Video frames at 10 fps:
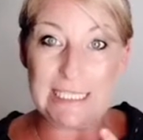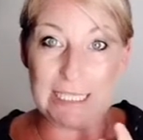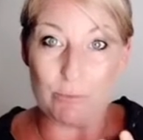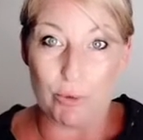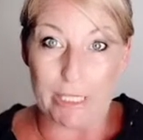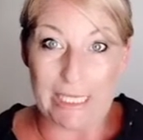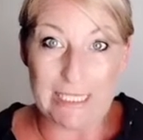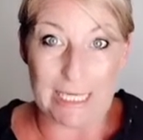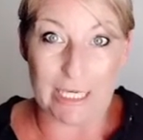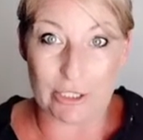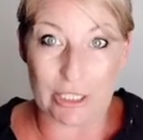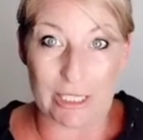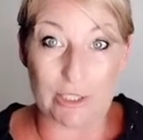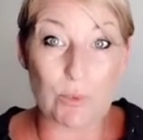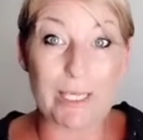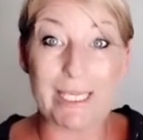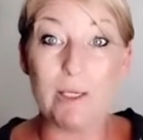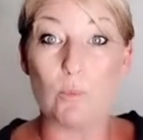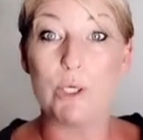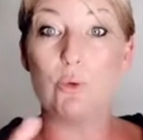put intention into it,
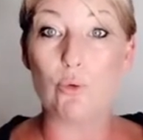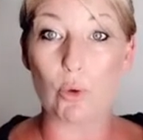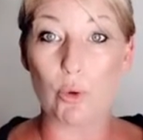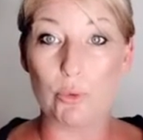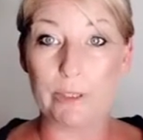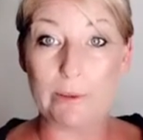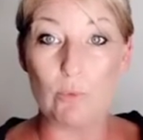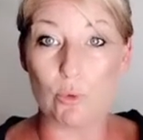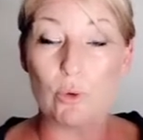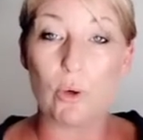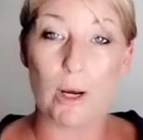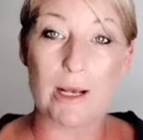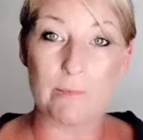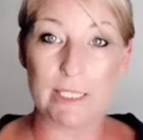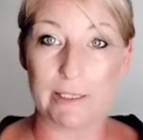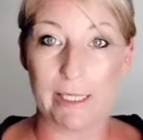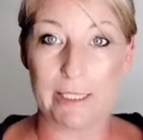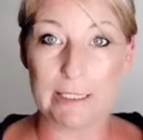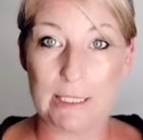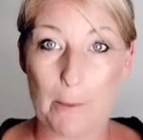it will grow. It will grow arms and legs.